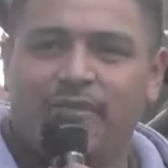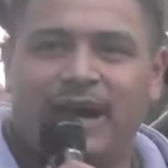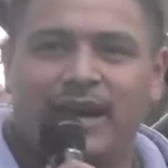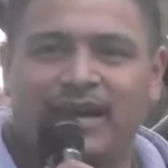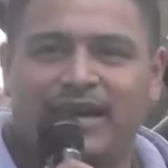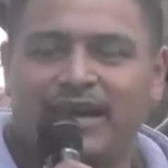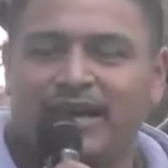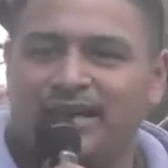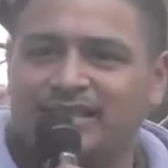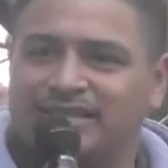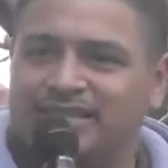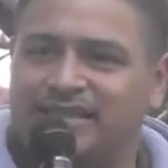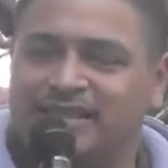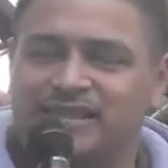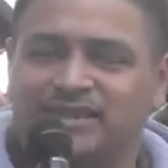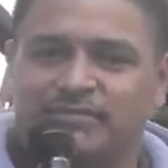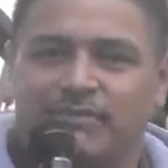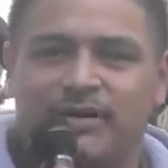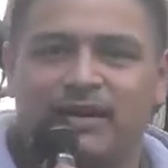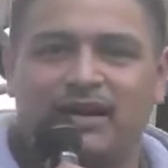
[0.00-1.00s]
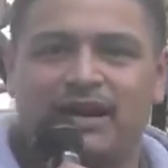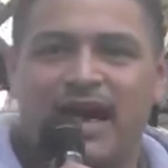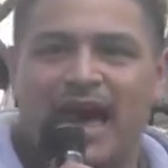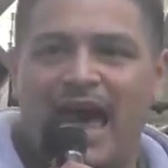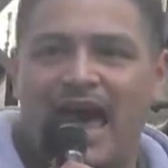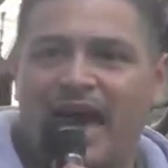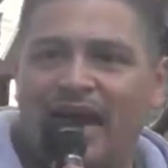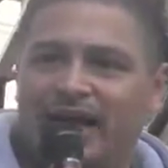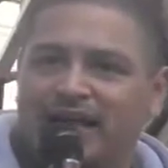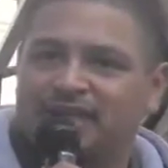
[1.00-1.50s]
my cousins, my
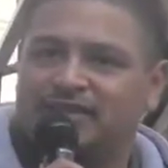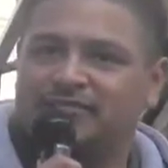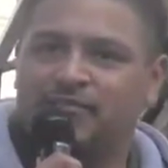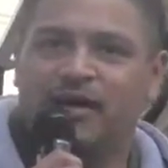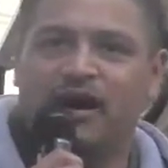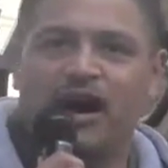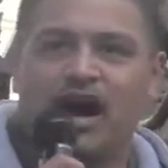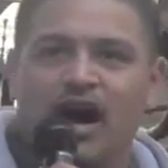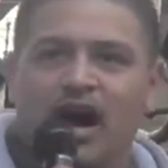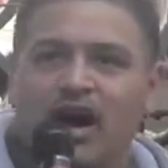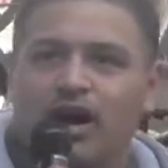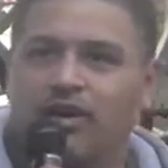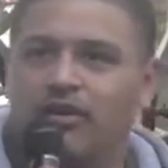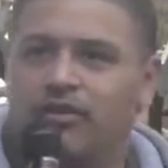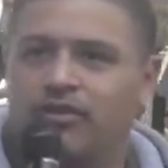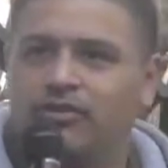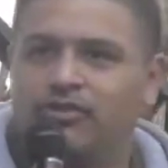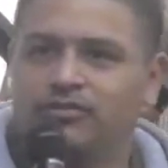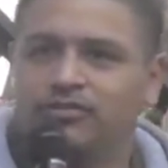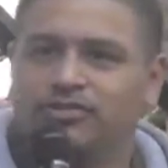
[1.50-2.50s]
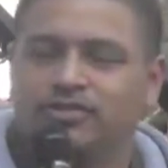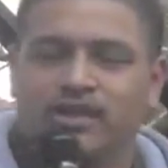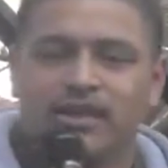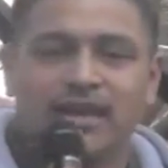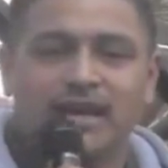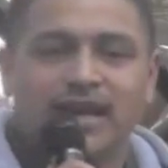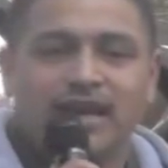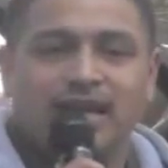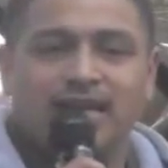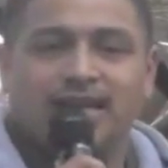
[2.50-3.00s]
aunts, my uncles,
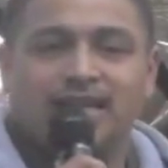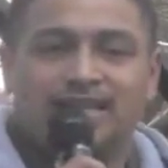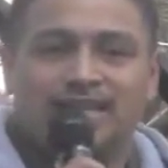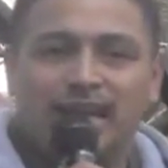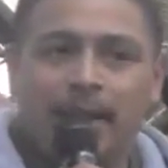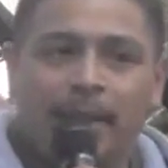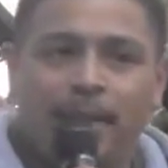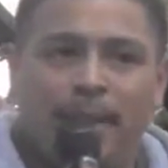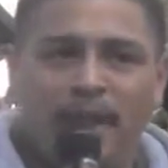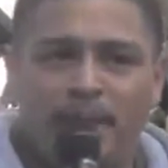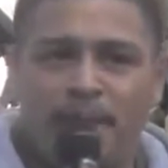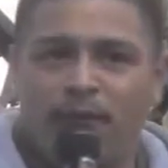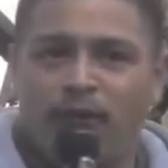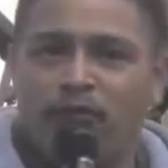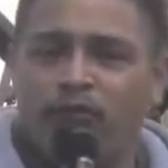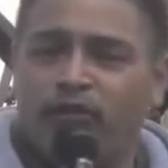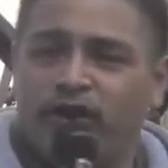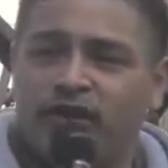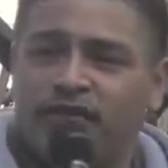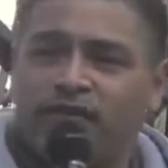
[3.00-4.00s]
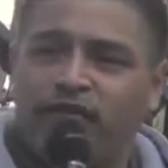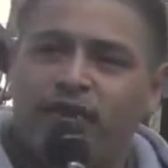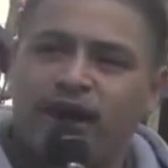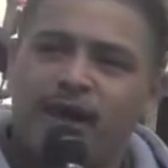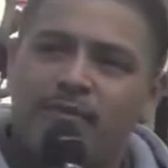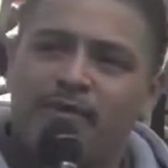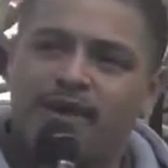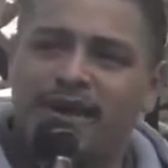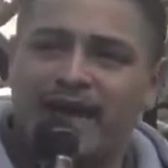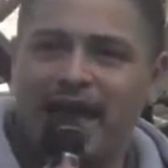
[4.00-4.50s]
the same people voted for
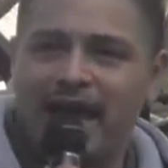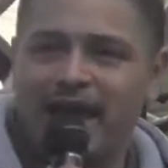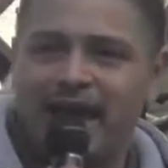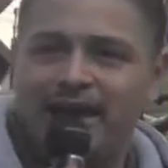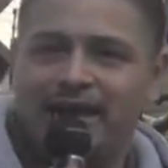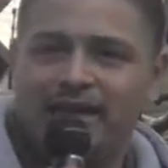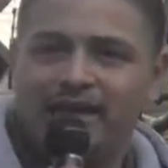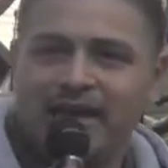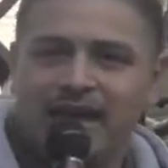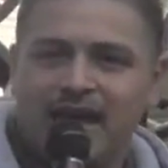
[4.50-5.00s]
him again.